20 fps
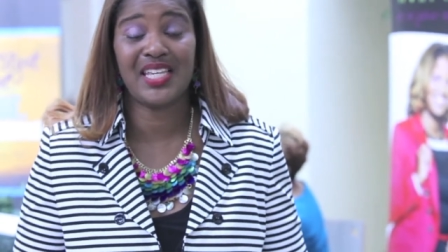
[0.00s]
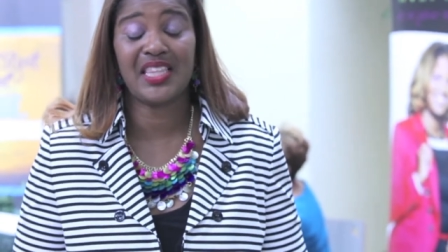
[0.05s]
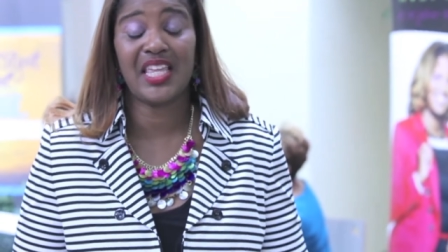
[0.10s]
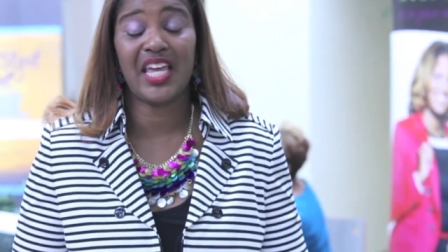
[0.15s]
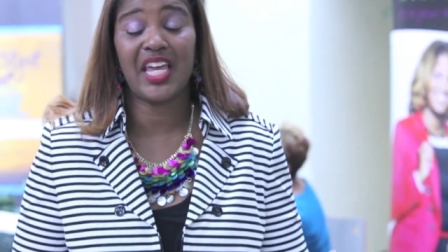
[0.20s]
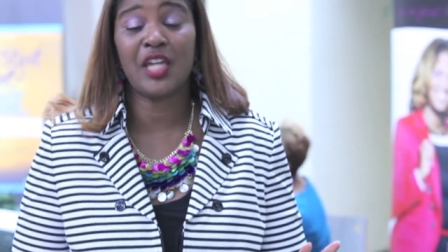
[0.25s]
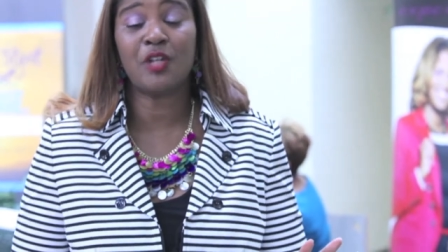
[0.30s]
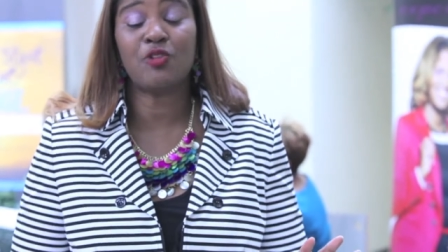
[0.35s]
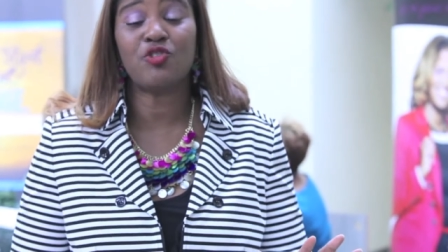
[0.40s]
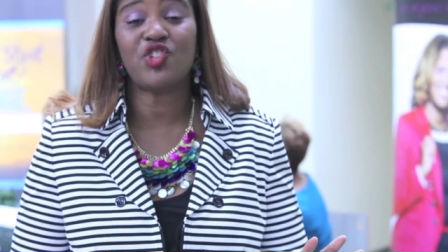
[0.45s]
The
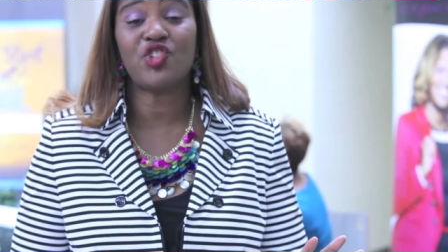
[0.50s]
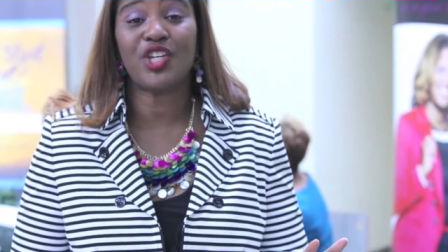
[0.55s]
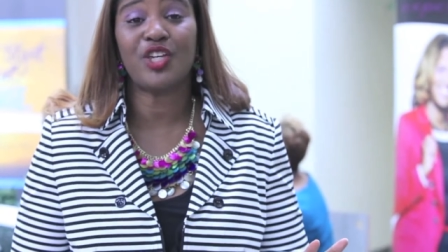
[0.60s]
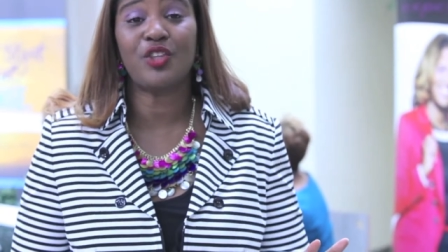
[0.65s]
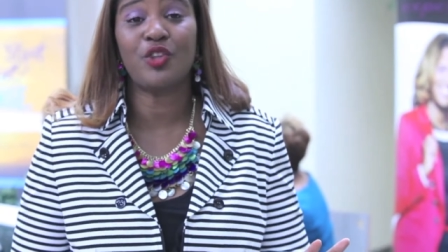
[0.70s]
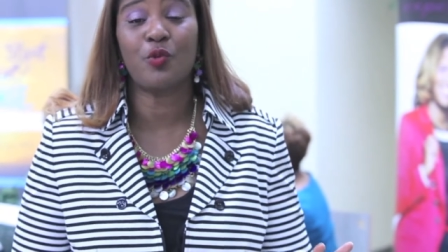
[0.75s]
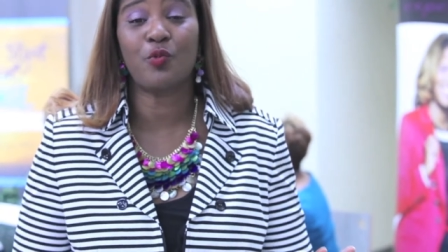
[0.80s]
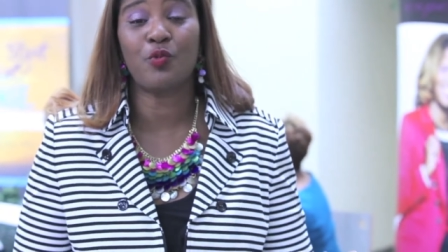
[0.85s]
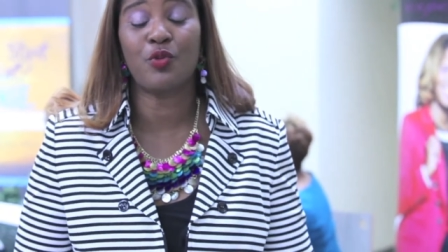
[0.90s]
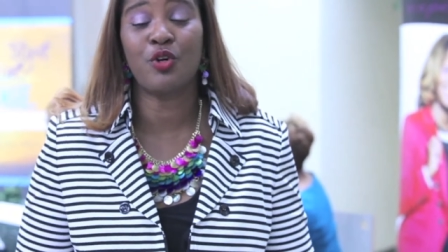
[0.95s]
energy in
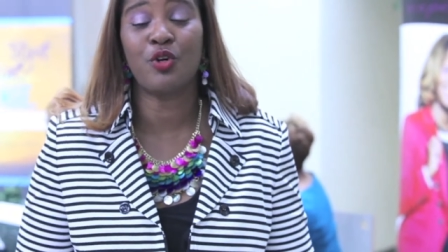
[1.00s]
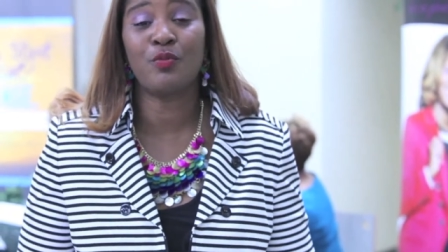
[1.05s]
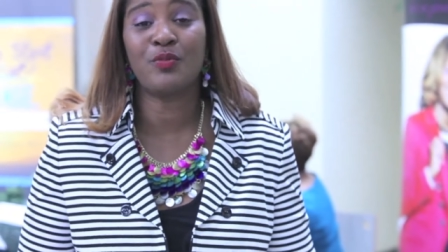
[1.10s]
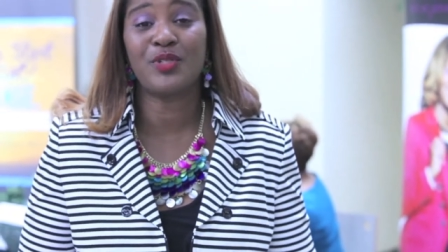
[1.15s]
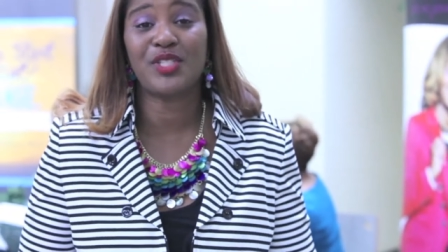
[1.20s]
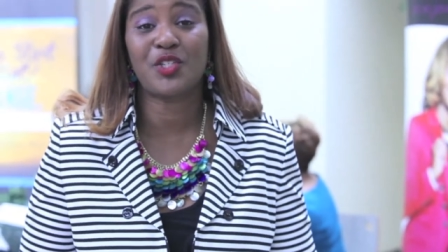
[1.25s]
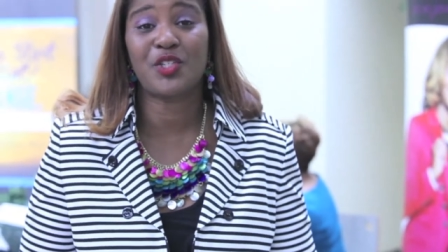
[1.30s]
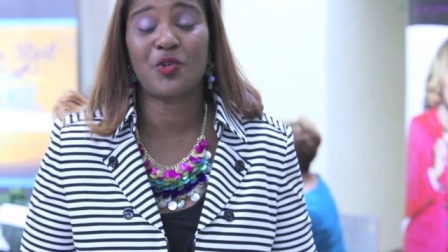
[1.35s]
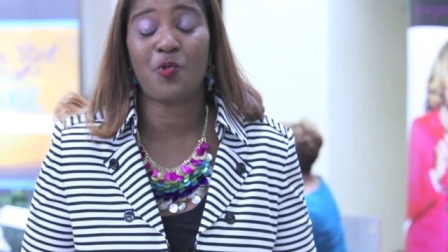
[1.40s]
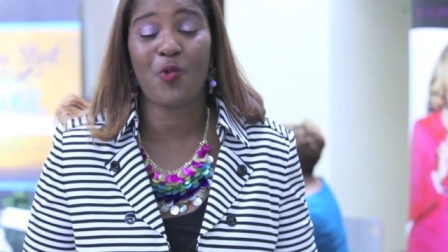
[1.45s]
the room
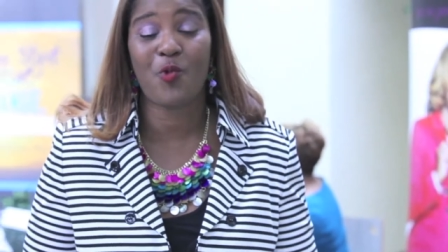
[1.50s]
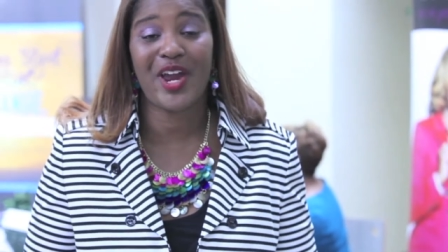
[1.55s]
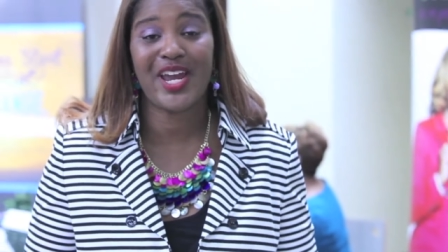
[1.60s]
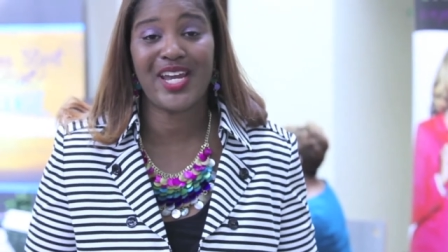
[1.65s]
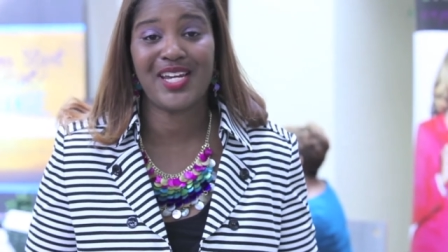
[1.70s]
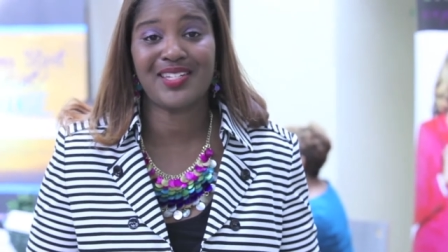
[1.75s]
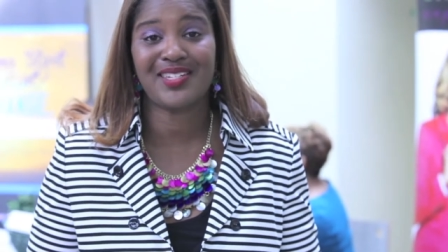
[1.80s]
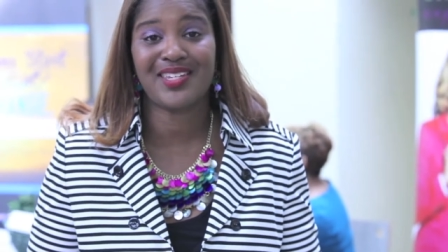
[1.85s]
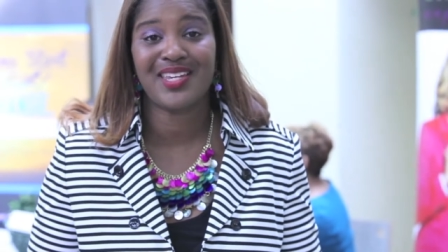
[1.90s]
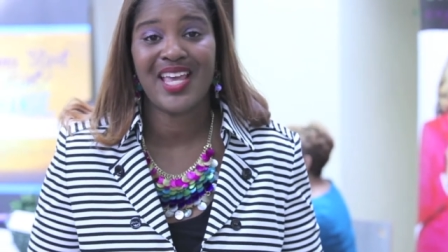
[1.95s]
was great,